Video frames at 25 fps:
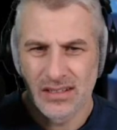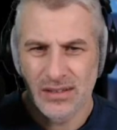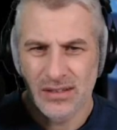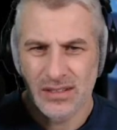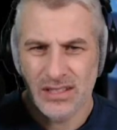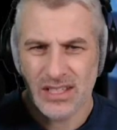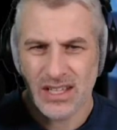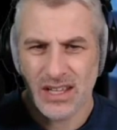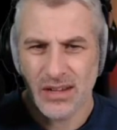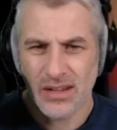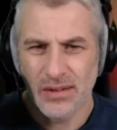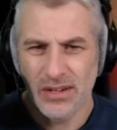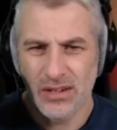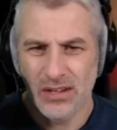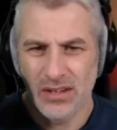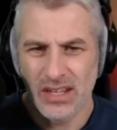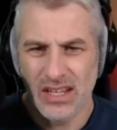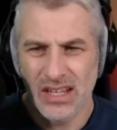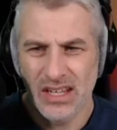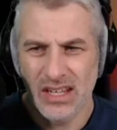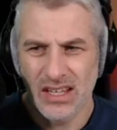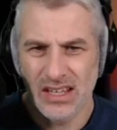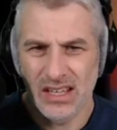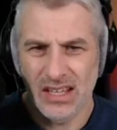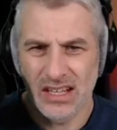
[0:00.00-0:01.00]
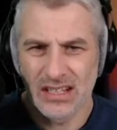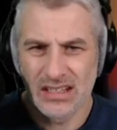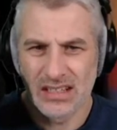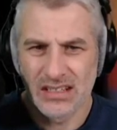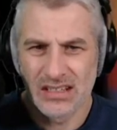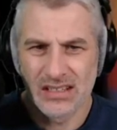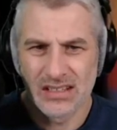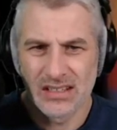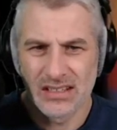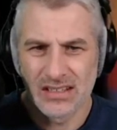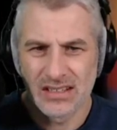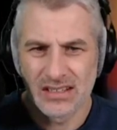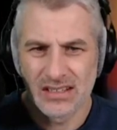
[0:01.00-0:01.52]
What's going on here then?
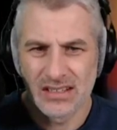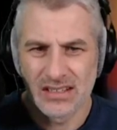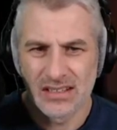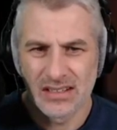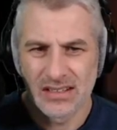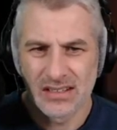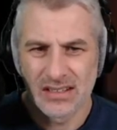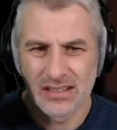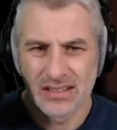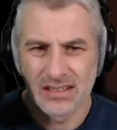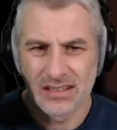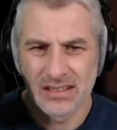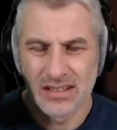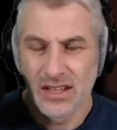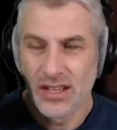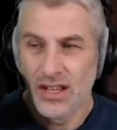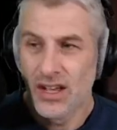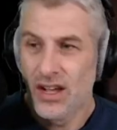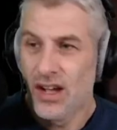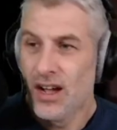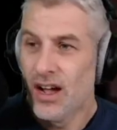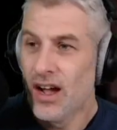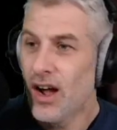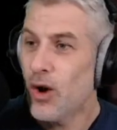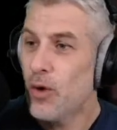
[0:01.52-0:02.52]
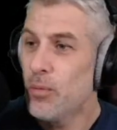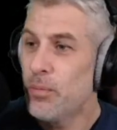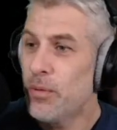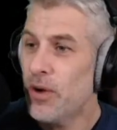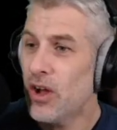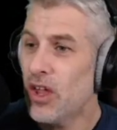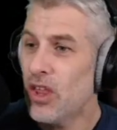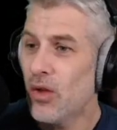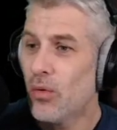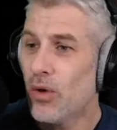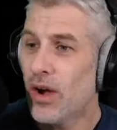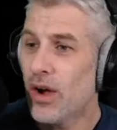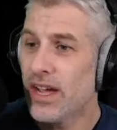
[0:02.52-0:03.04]
Oh,
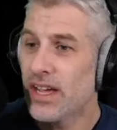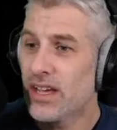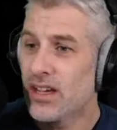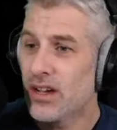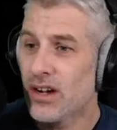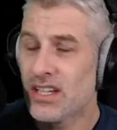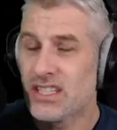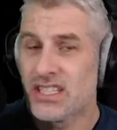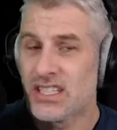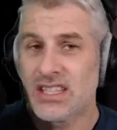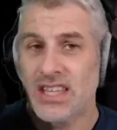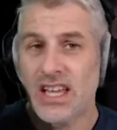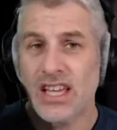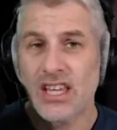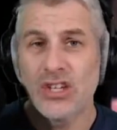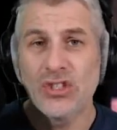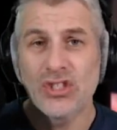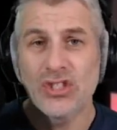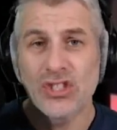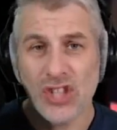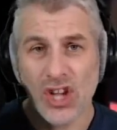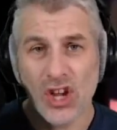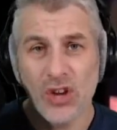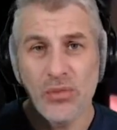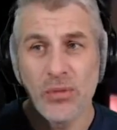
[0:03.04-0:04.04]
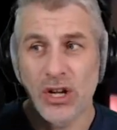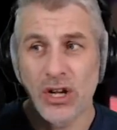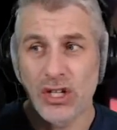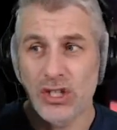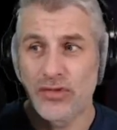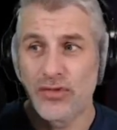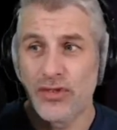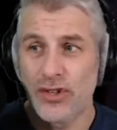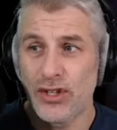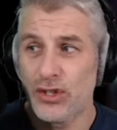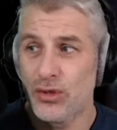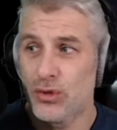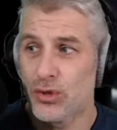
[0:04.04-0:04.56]
by the way, guys, thank you so
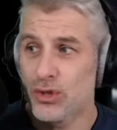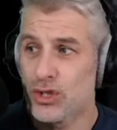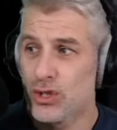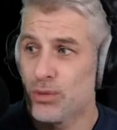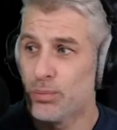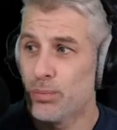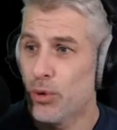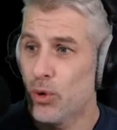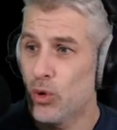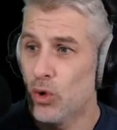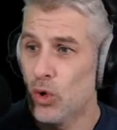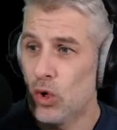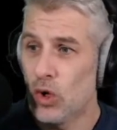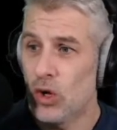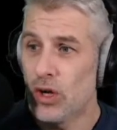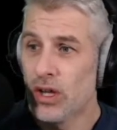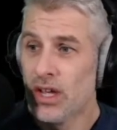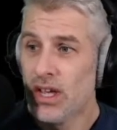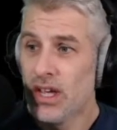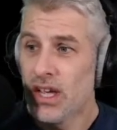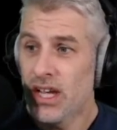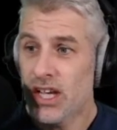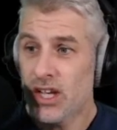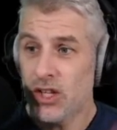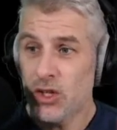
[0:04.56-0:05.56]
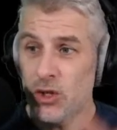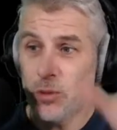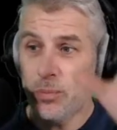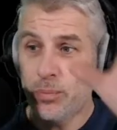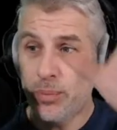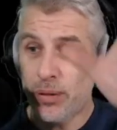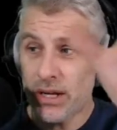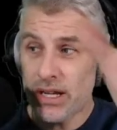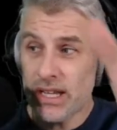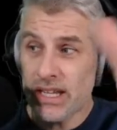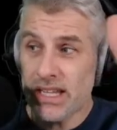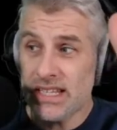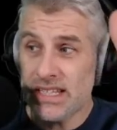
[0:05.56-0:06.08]
much for your support. Can you
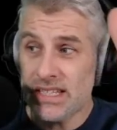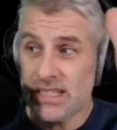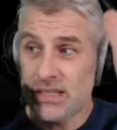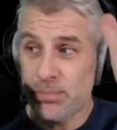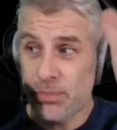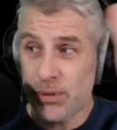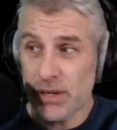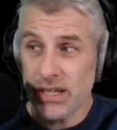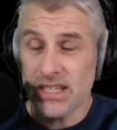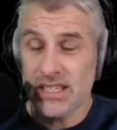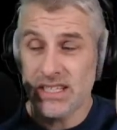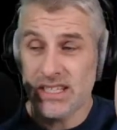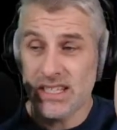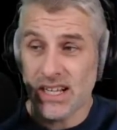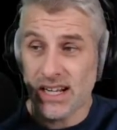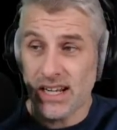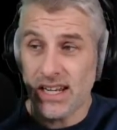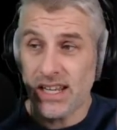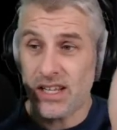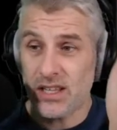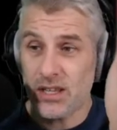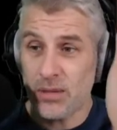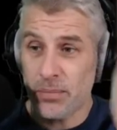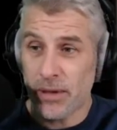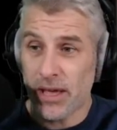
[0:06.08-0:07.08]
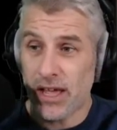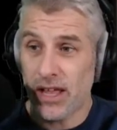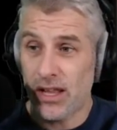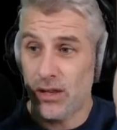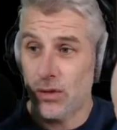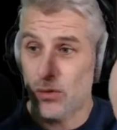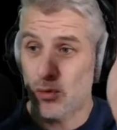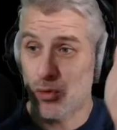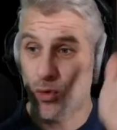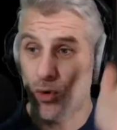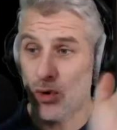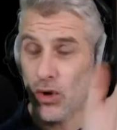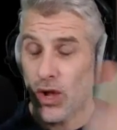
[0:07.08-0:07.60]
please, please click the
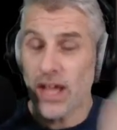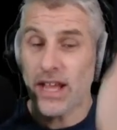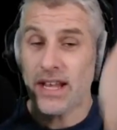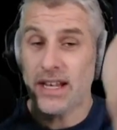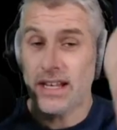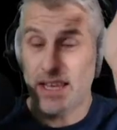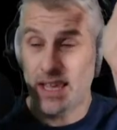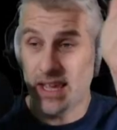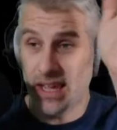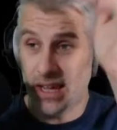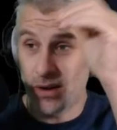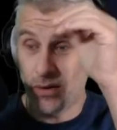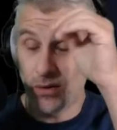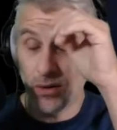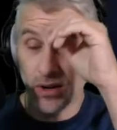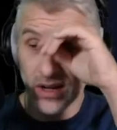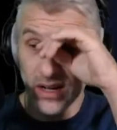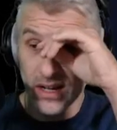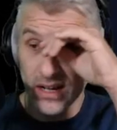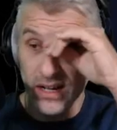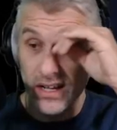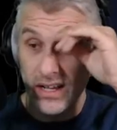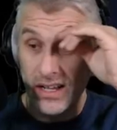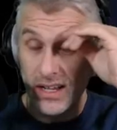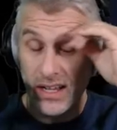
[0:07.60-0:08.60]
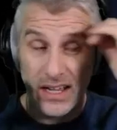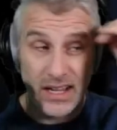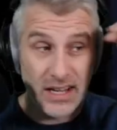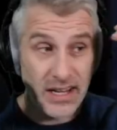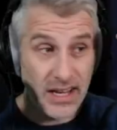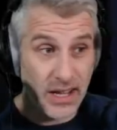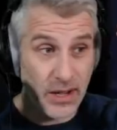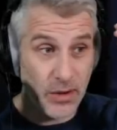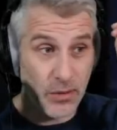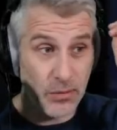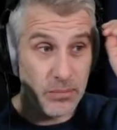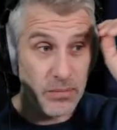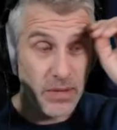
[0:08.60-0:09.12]
bell right now uh, and
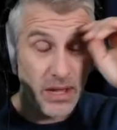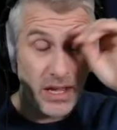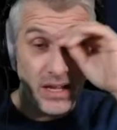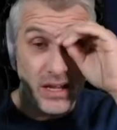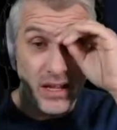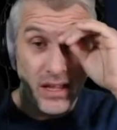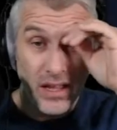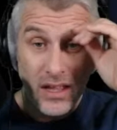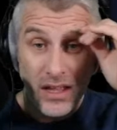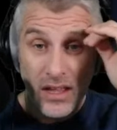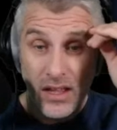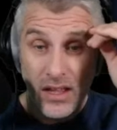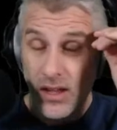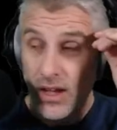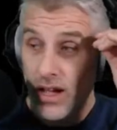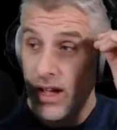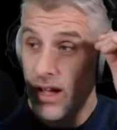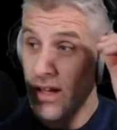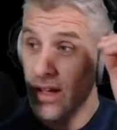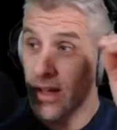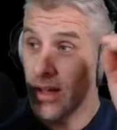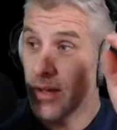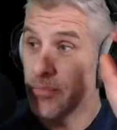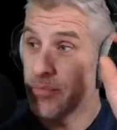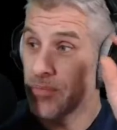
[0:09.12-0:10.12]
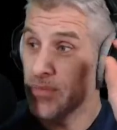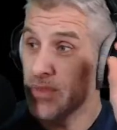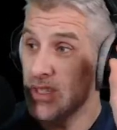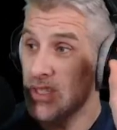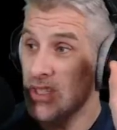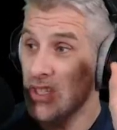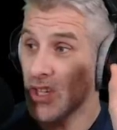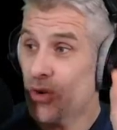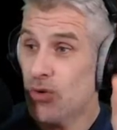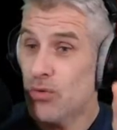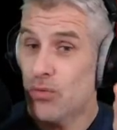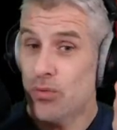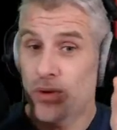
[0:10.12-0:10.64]
help me? Um,
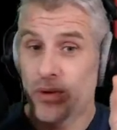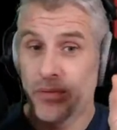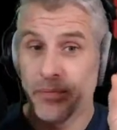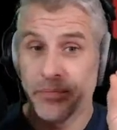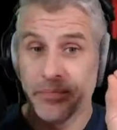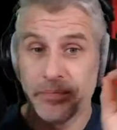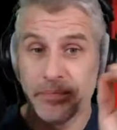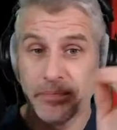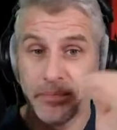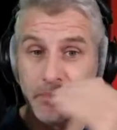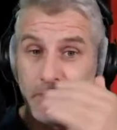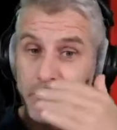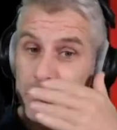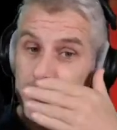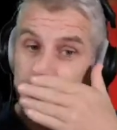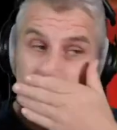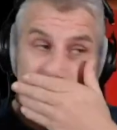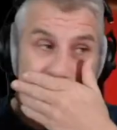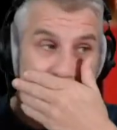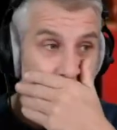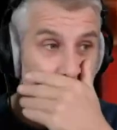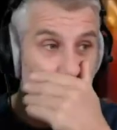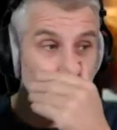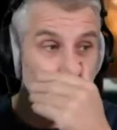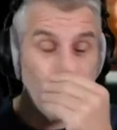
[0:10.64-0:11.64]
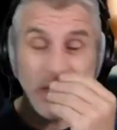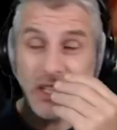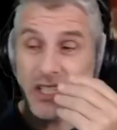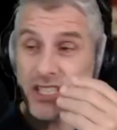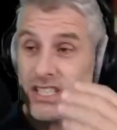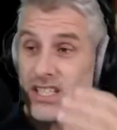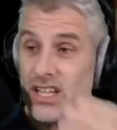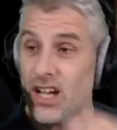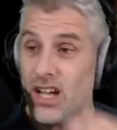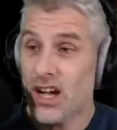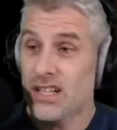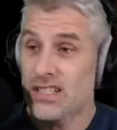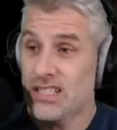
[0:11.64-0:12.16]
so we
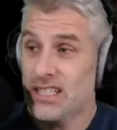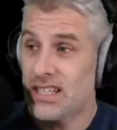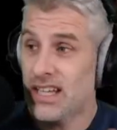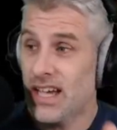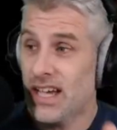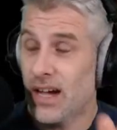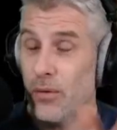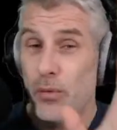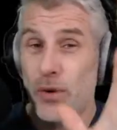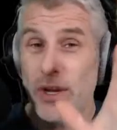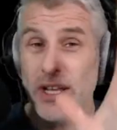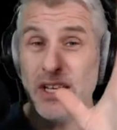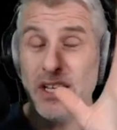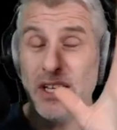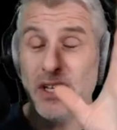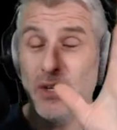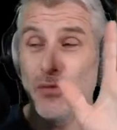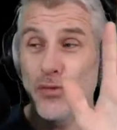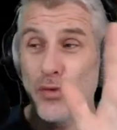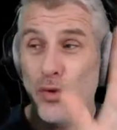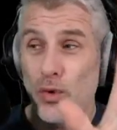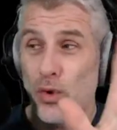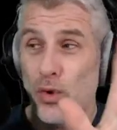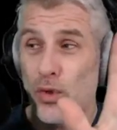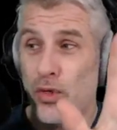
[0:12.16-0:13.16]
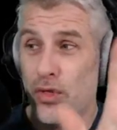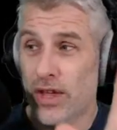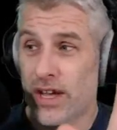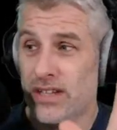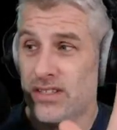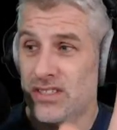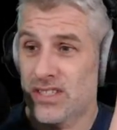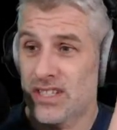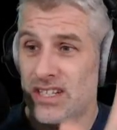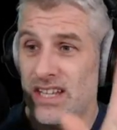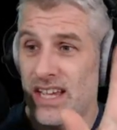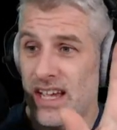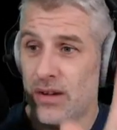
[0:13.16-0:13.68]
started out, we need
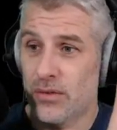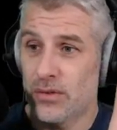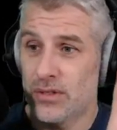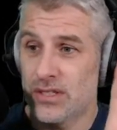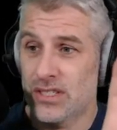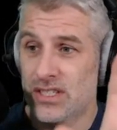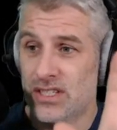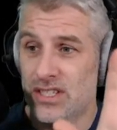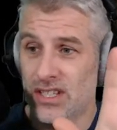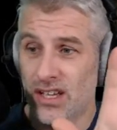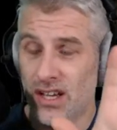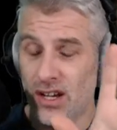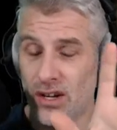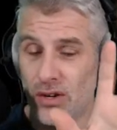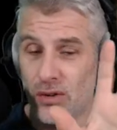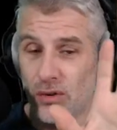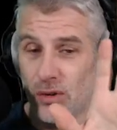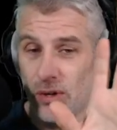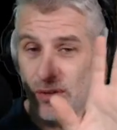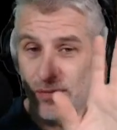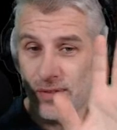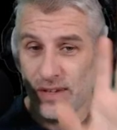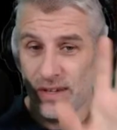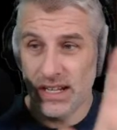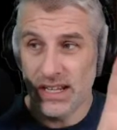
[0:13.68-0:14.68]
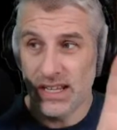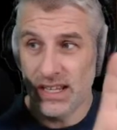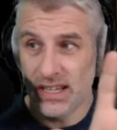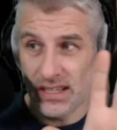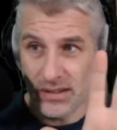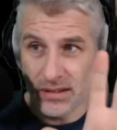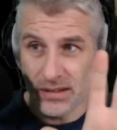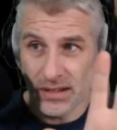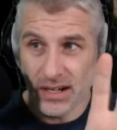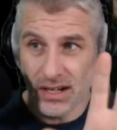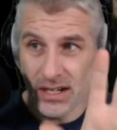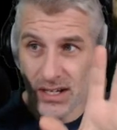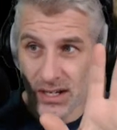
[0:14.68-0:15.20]
4,000 hours to go
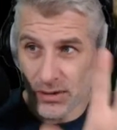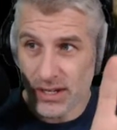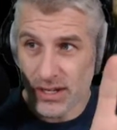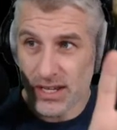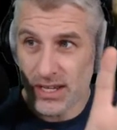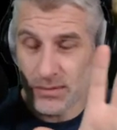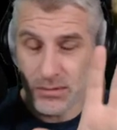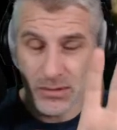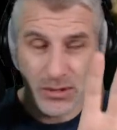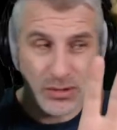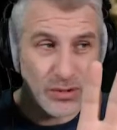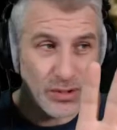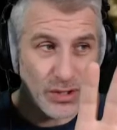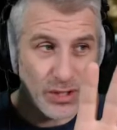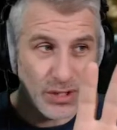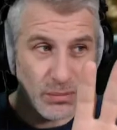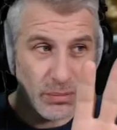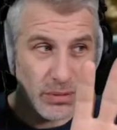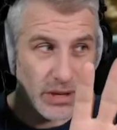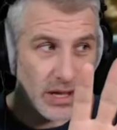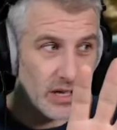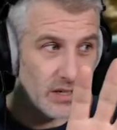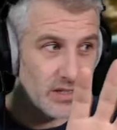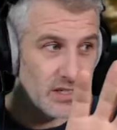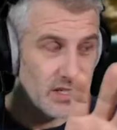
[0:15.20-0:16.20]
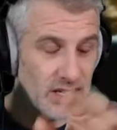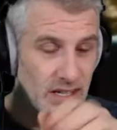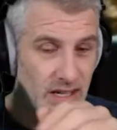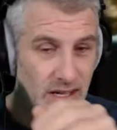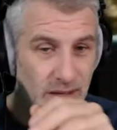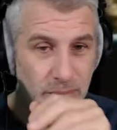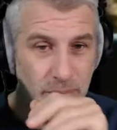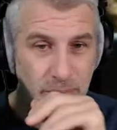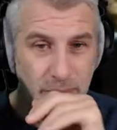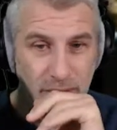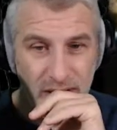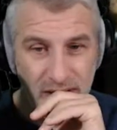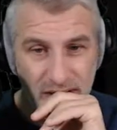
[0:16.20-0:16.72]
affiliate. I know I keep talking about
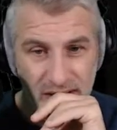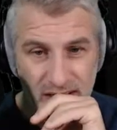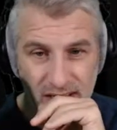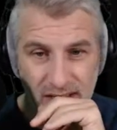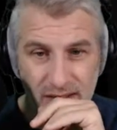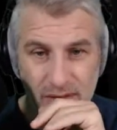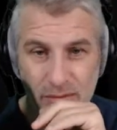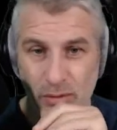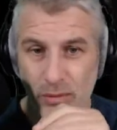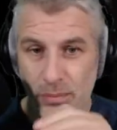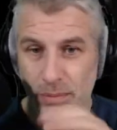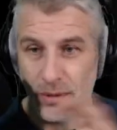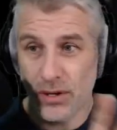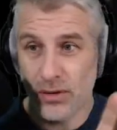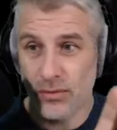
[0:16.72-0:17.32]
it, but it will be